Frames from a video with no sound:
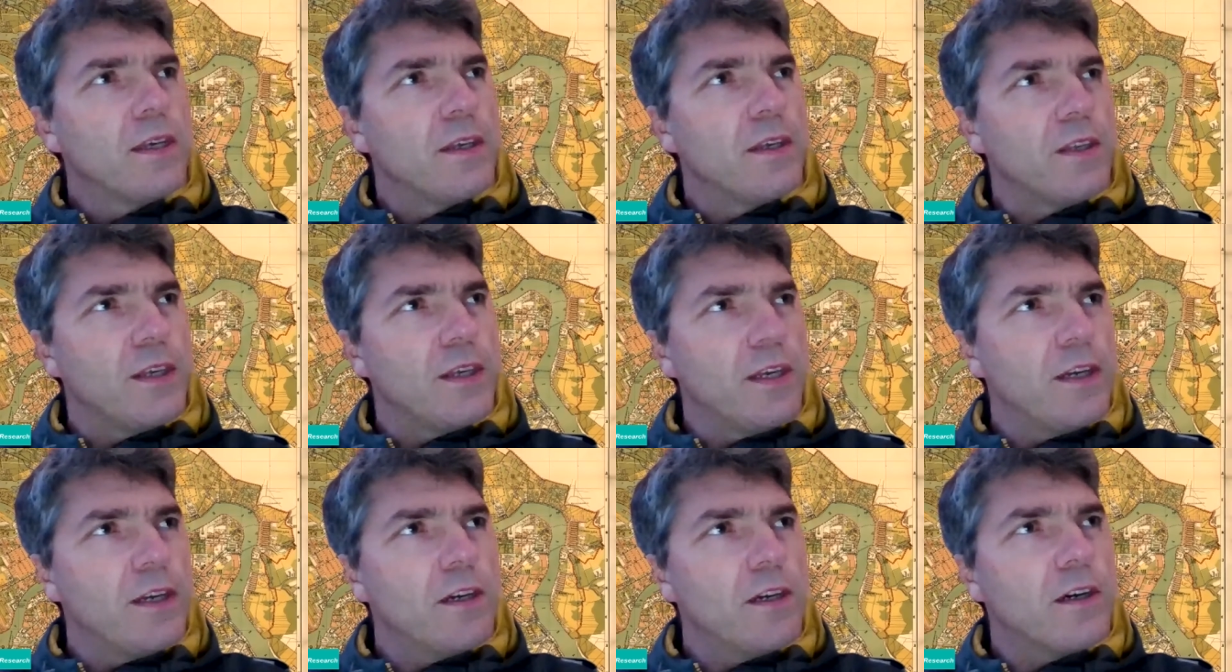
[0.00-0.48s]

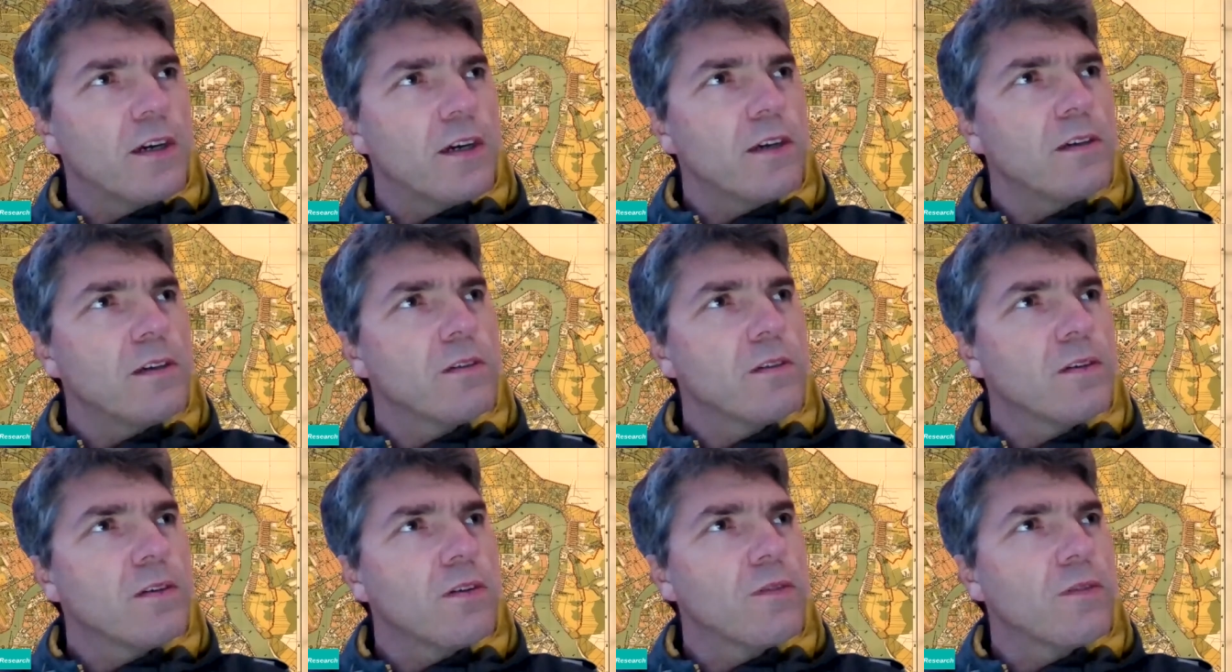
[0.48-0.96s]

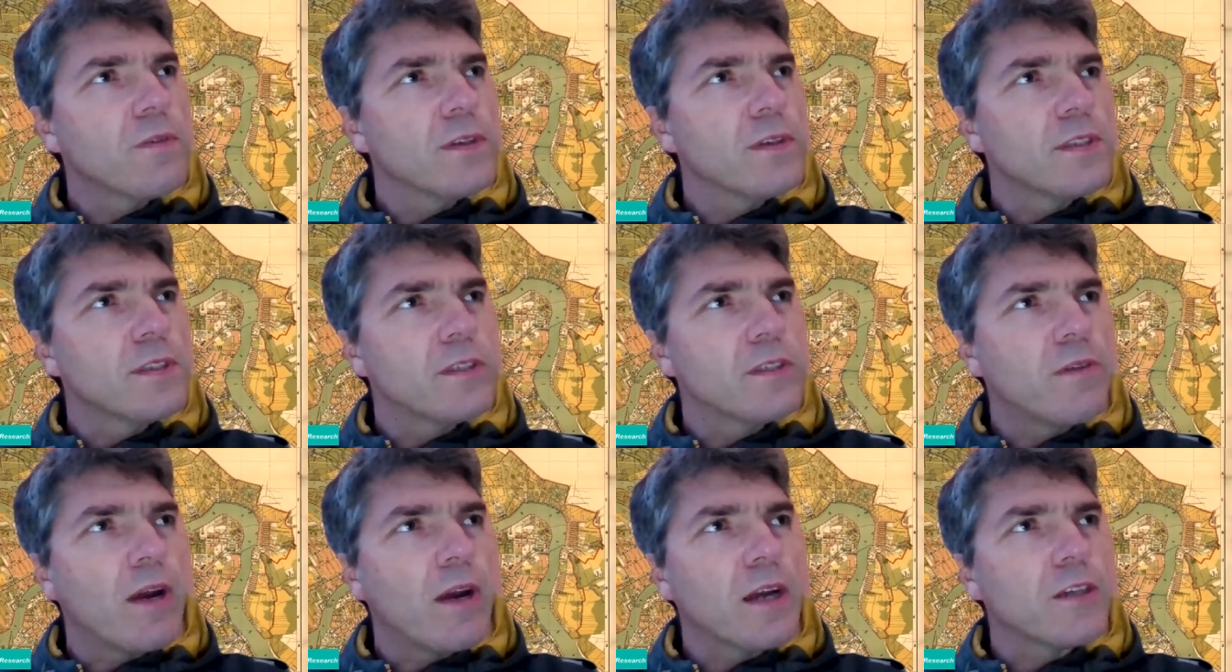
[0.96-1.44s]
year of
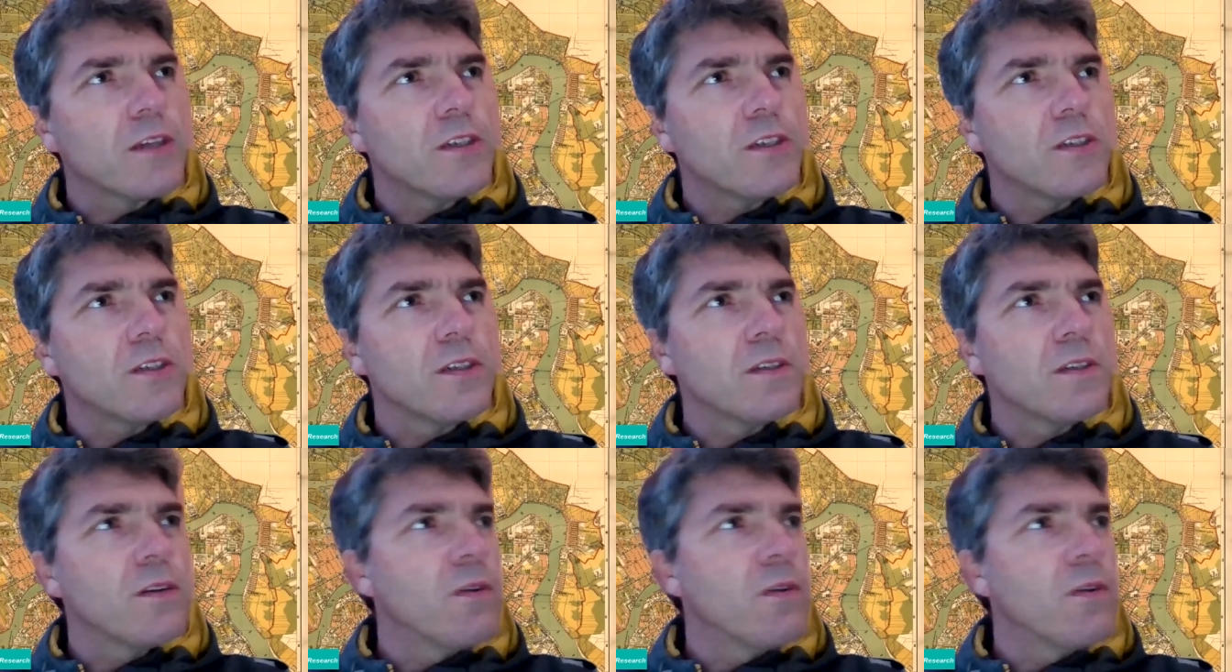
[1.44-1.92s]

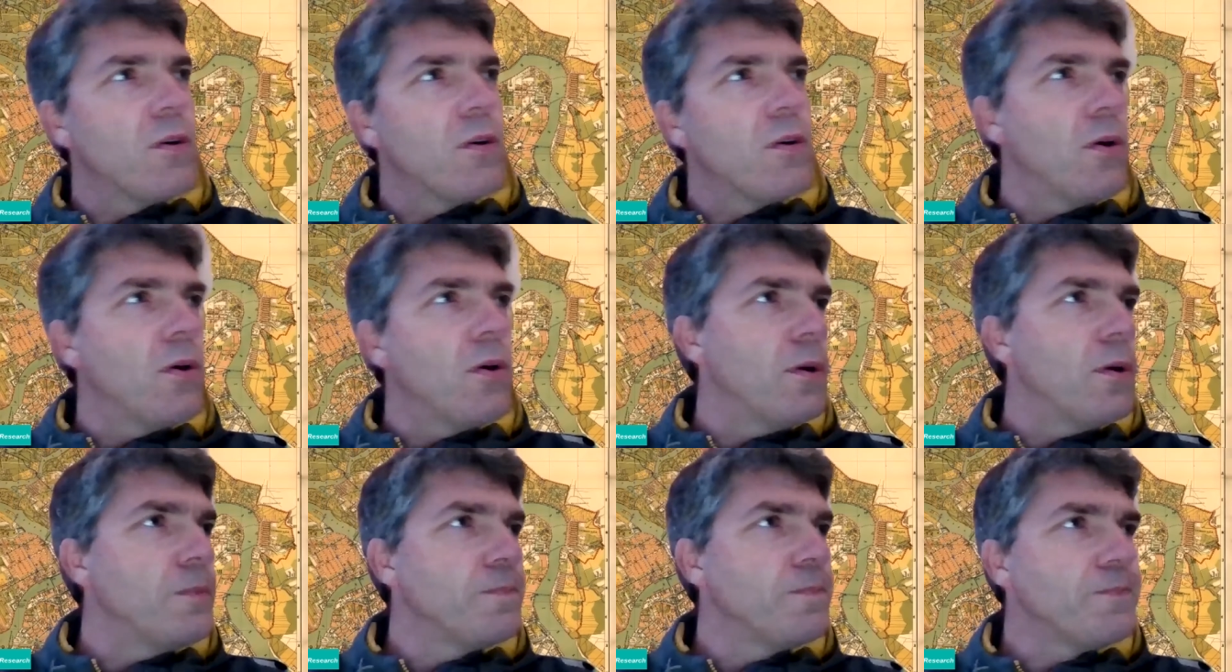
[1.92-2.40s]
construction
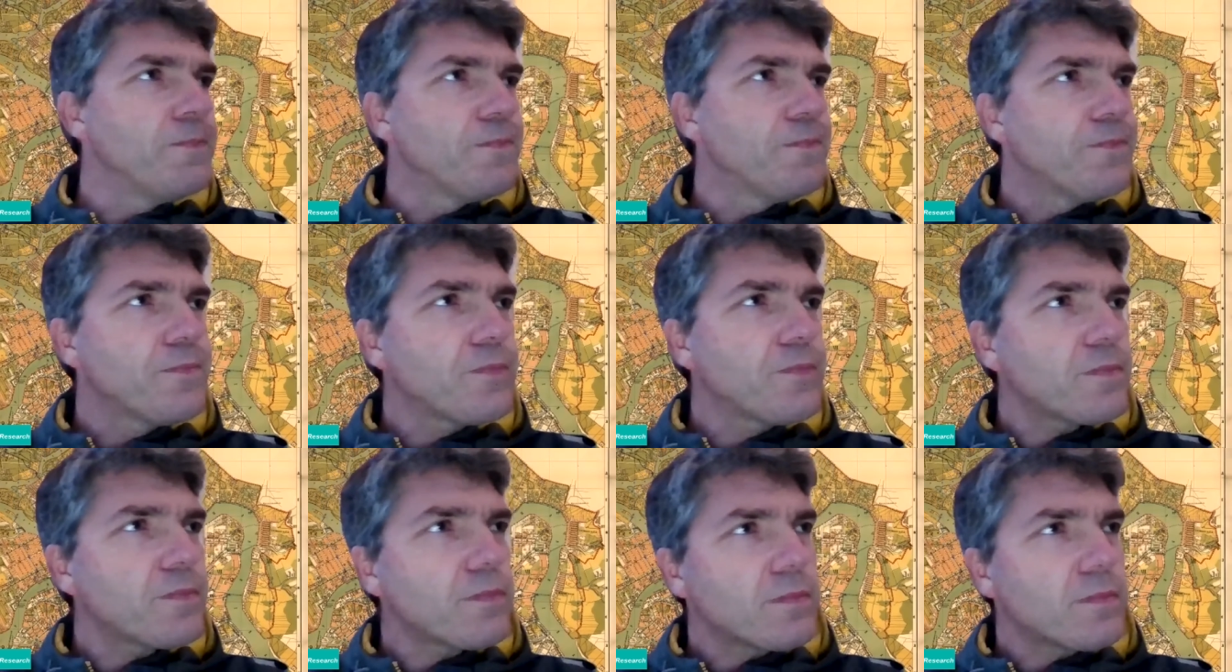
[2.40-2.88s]
or
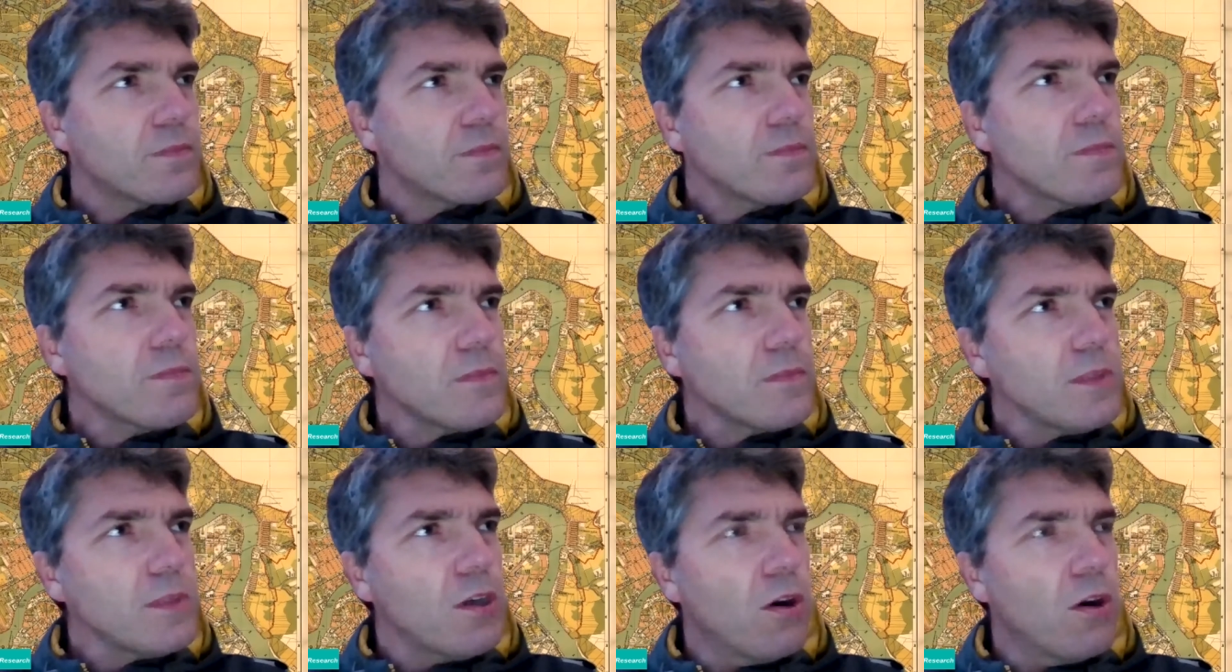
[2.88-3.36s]

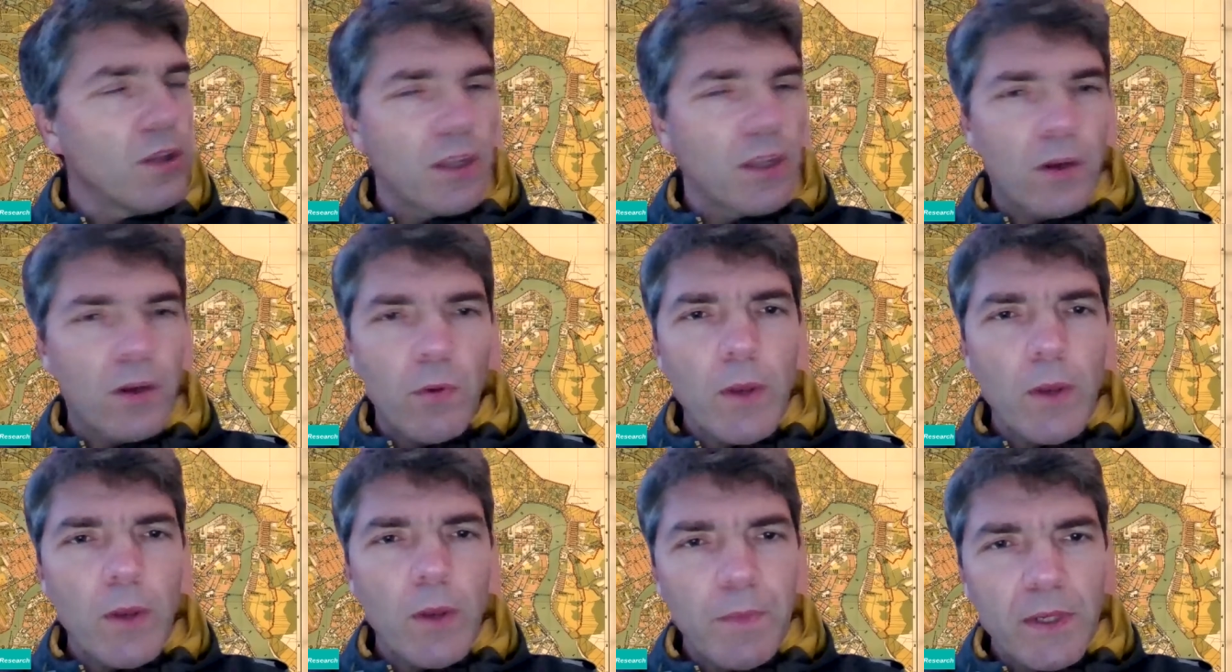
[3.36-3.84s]
on
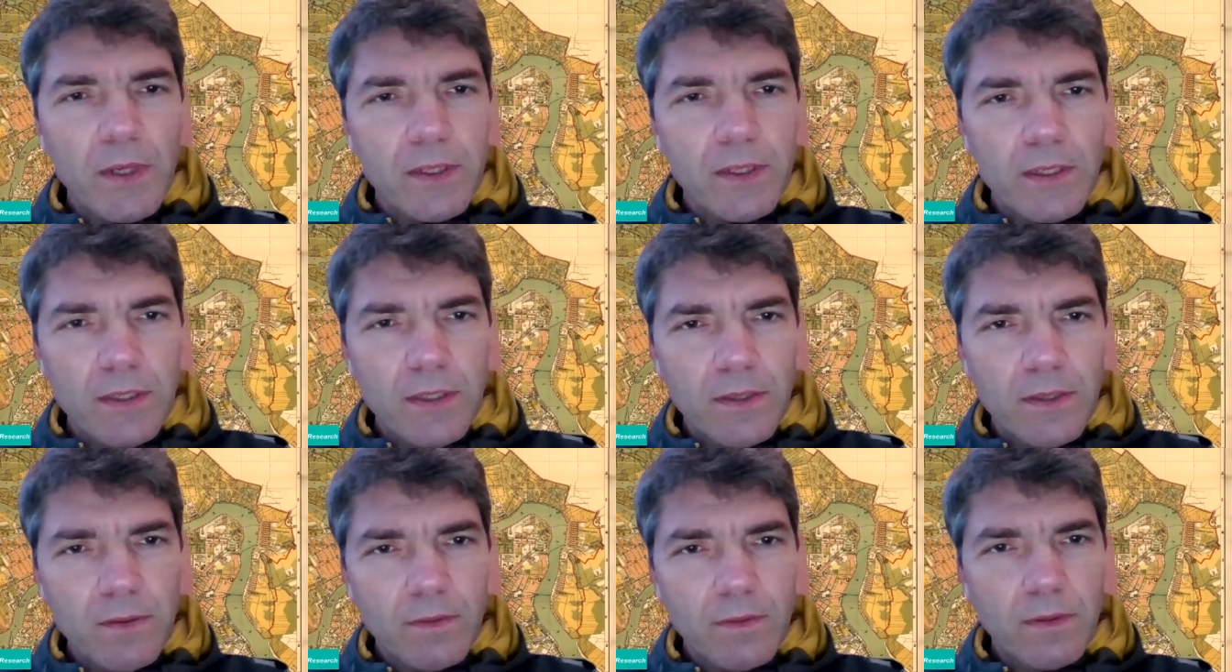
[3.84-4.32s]

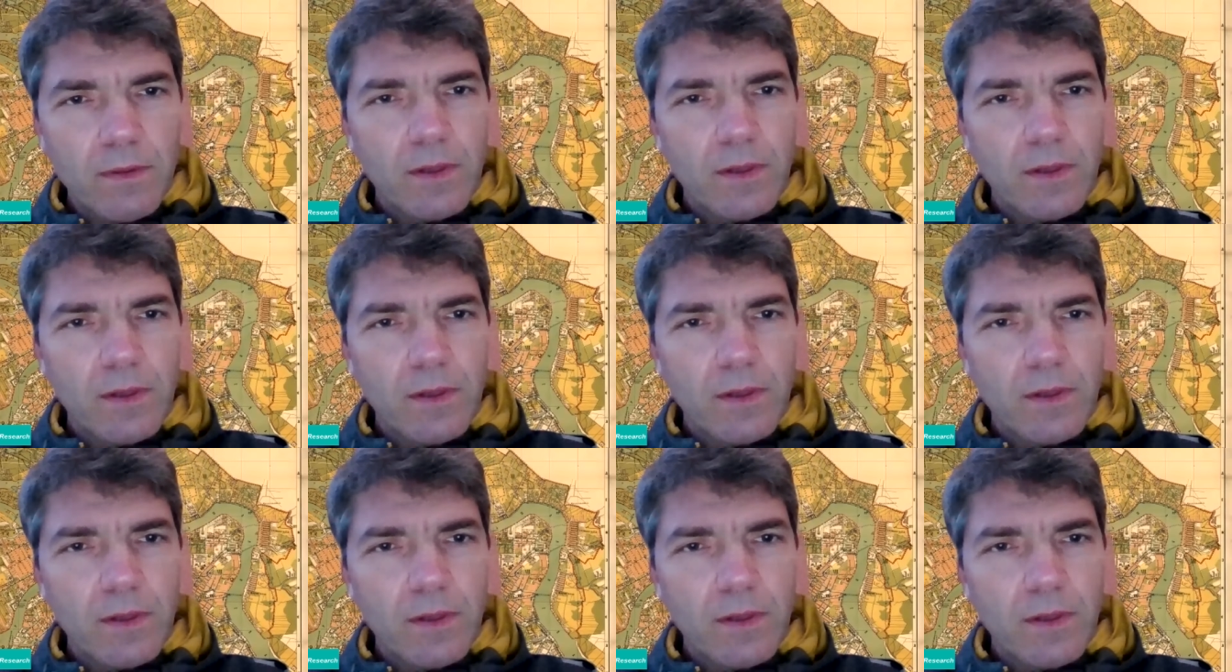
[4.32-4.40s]
equipment,